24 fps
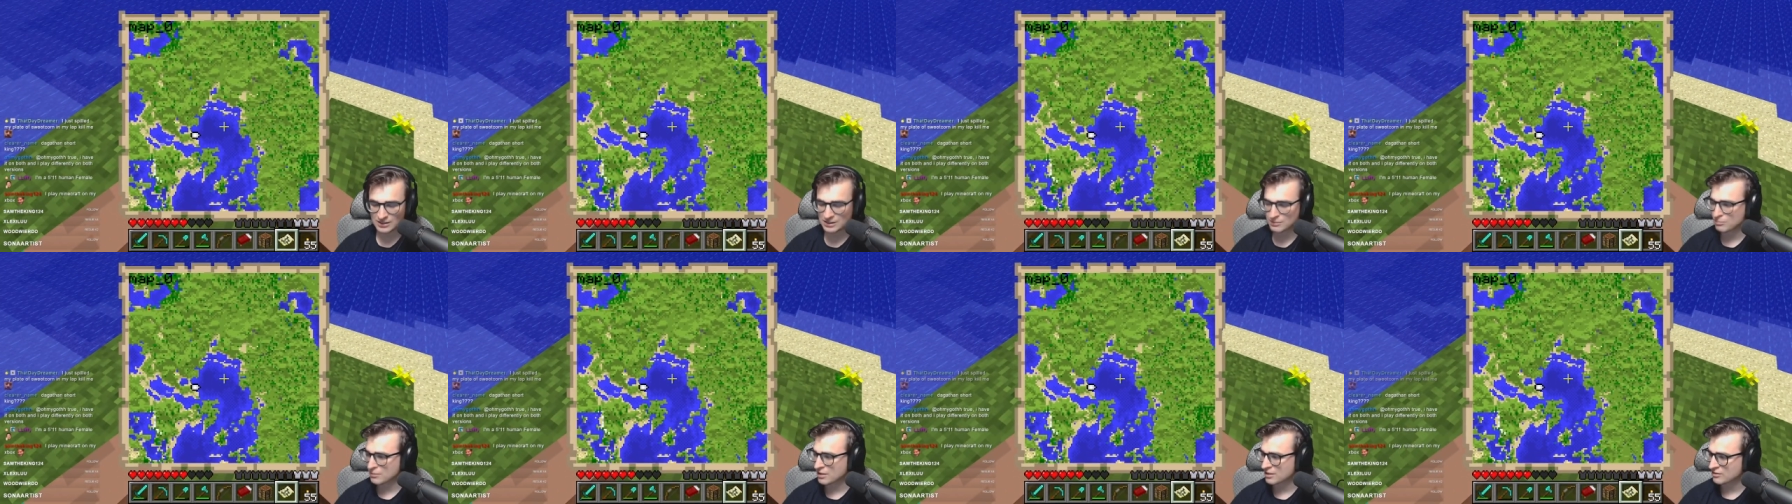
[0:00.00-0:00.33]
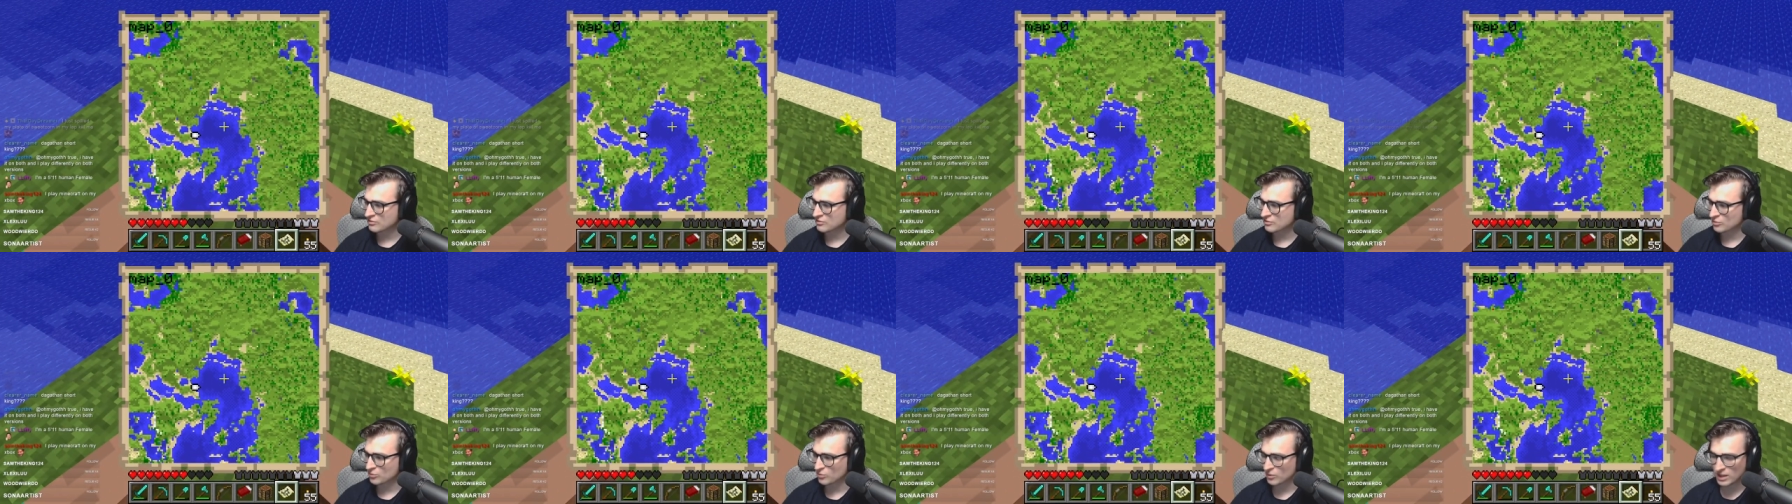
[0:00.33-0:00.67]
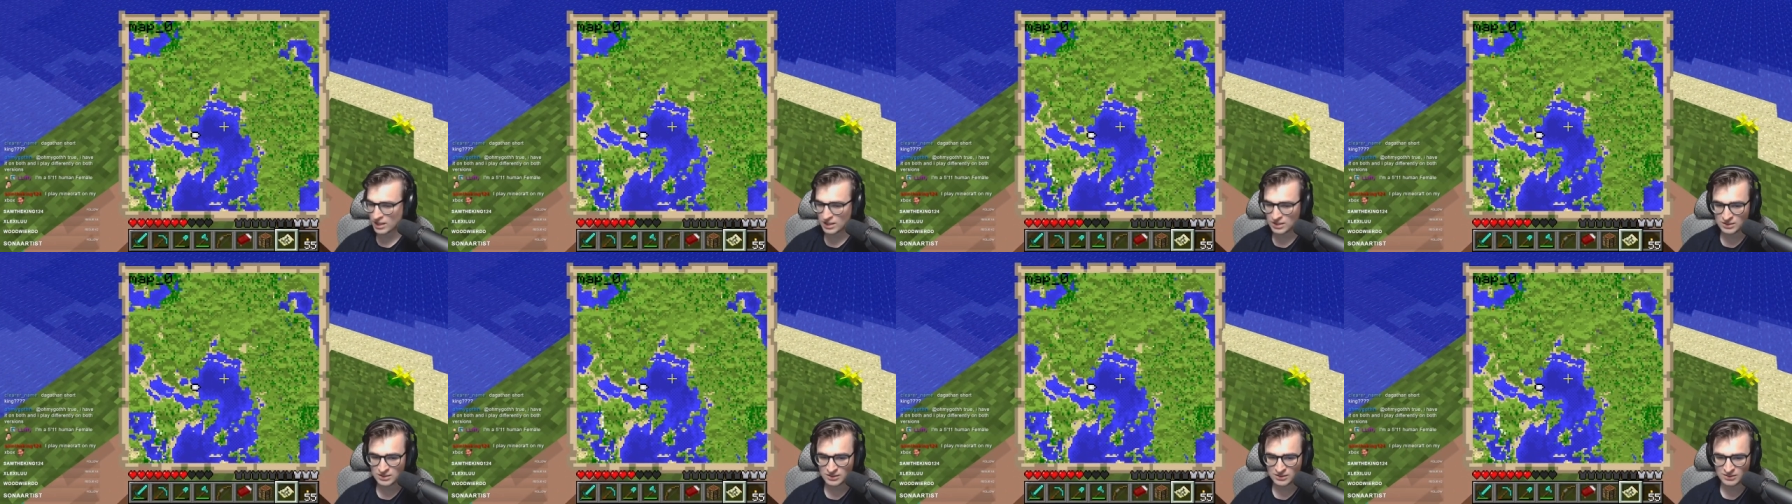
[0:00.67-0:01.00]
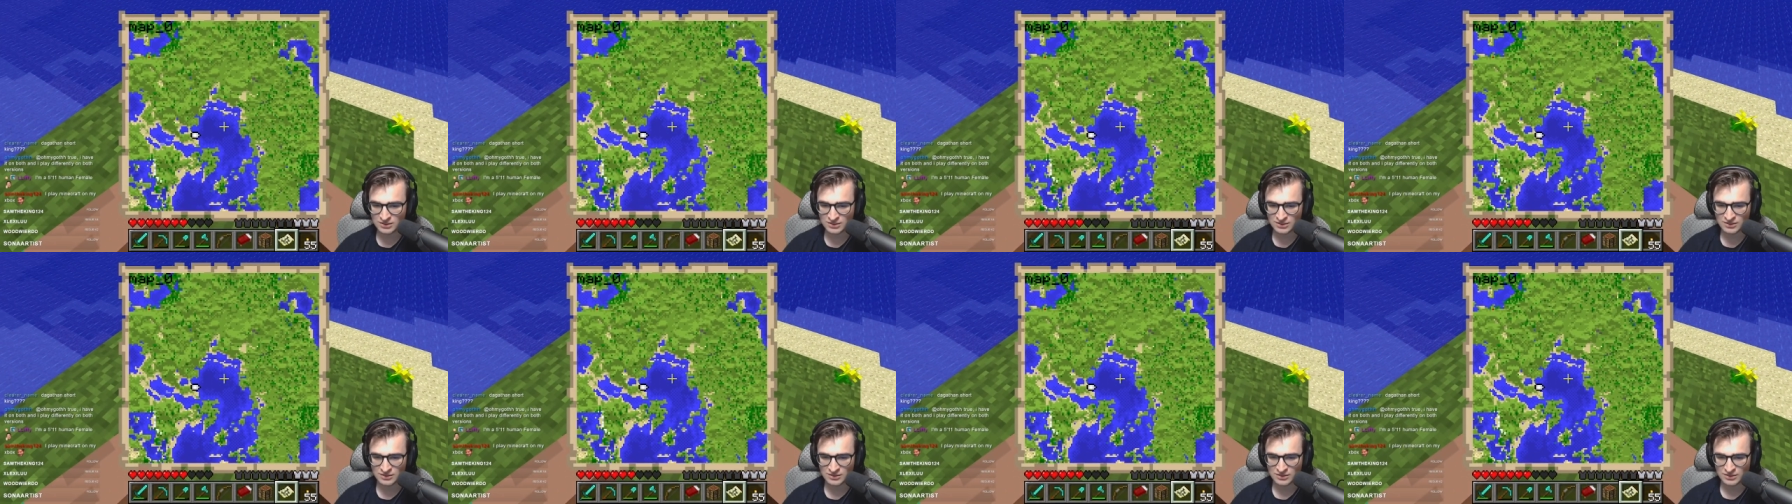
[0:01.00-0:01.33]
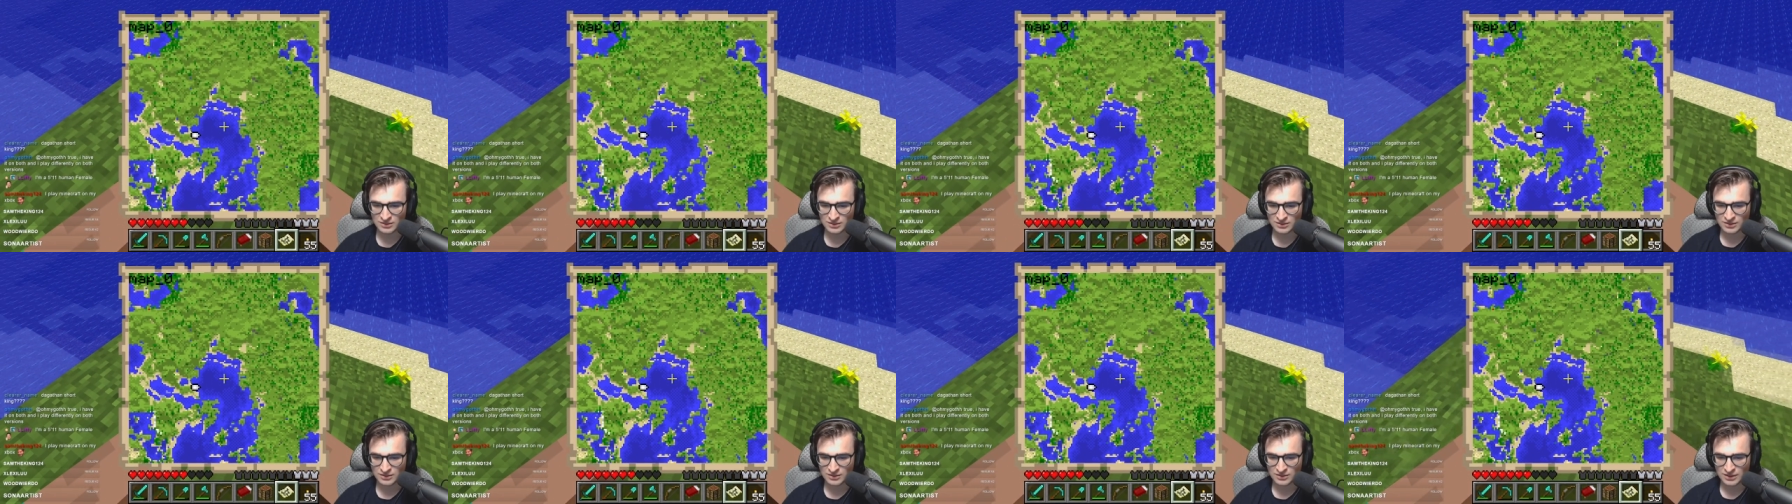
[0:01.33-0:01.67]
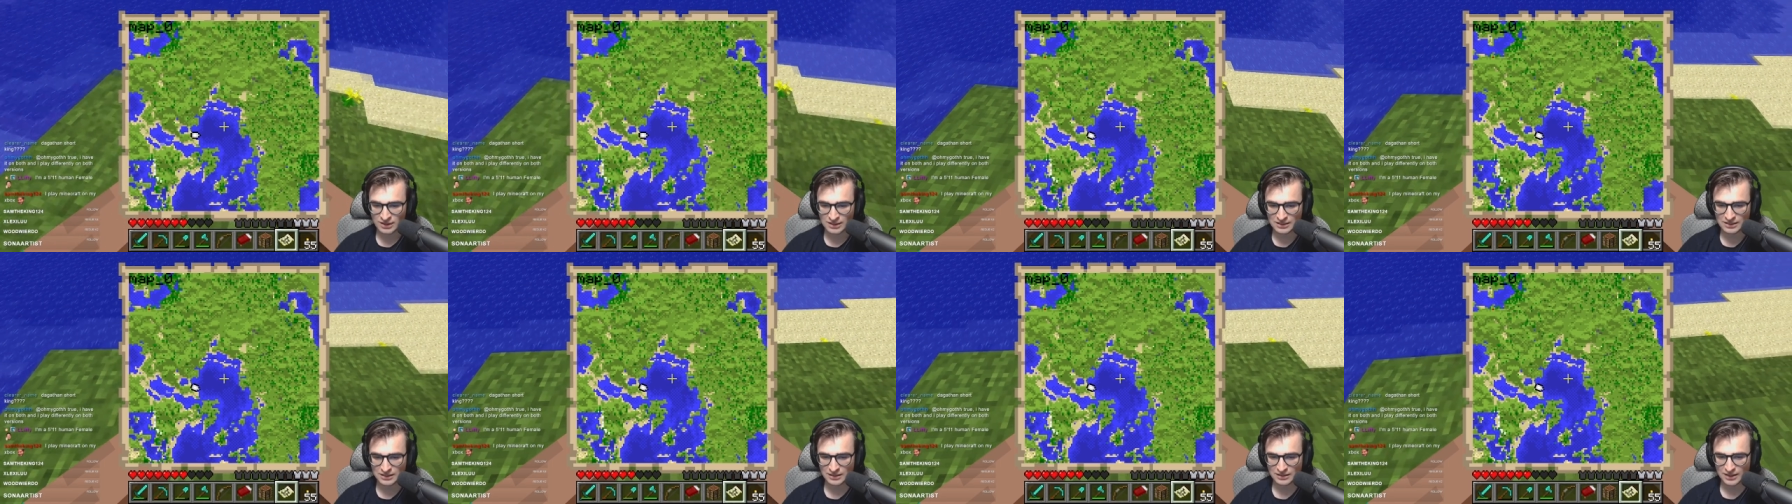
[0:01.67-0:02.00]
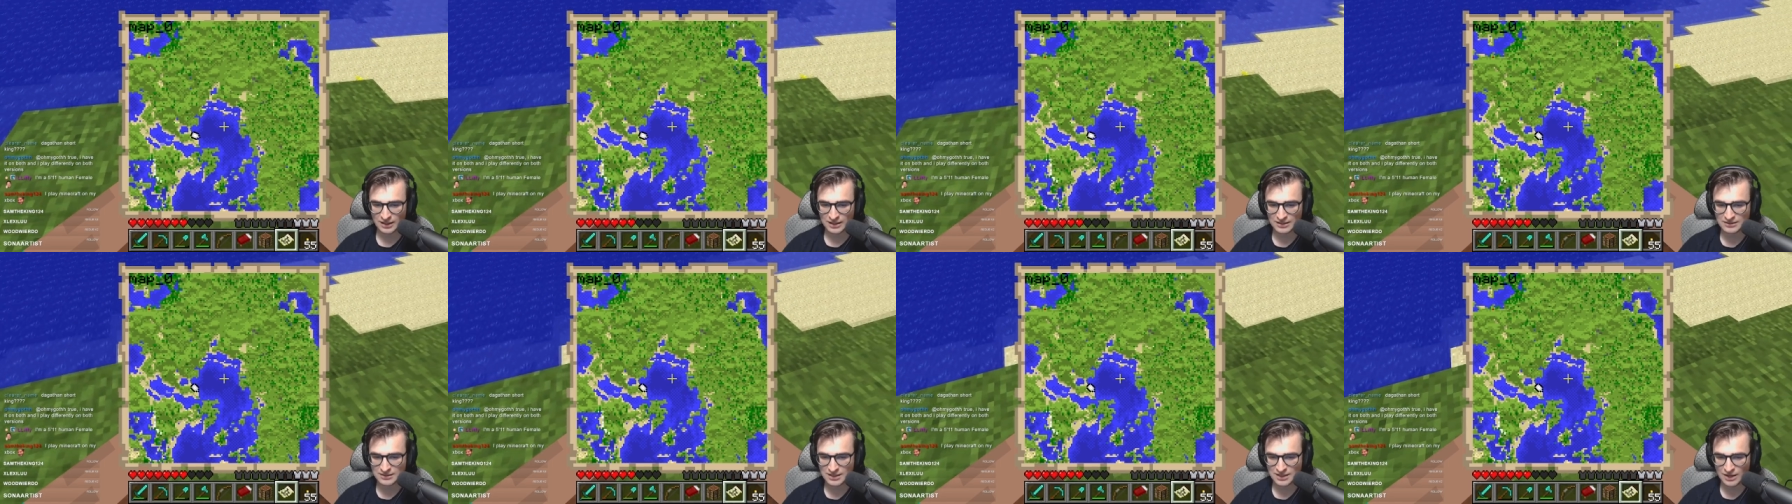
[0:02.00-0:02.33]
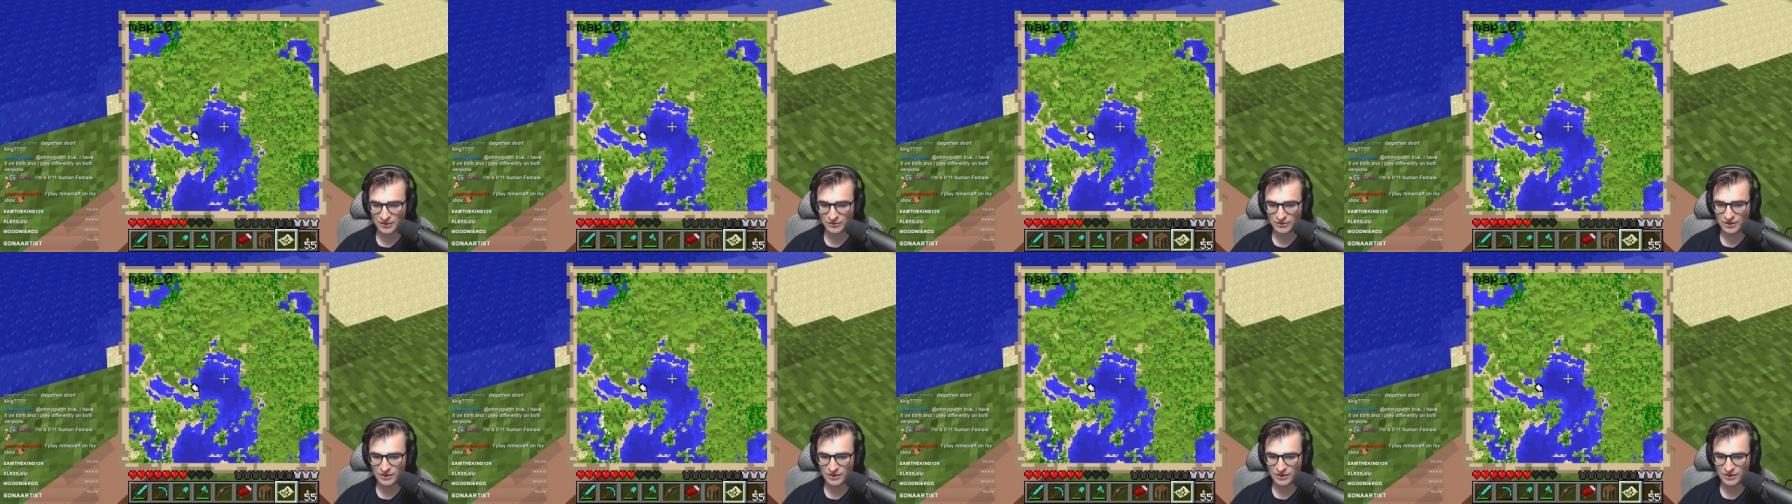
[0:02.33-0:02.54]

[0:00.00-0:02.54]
the Mediterranean, and then like down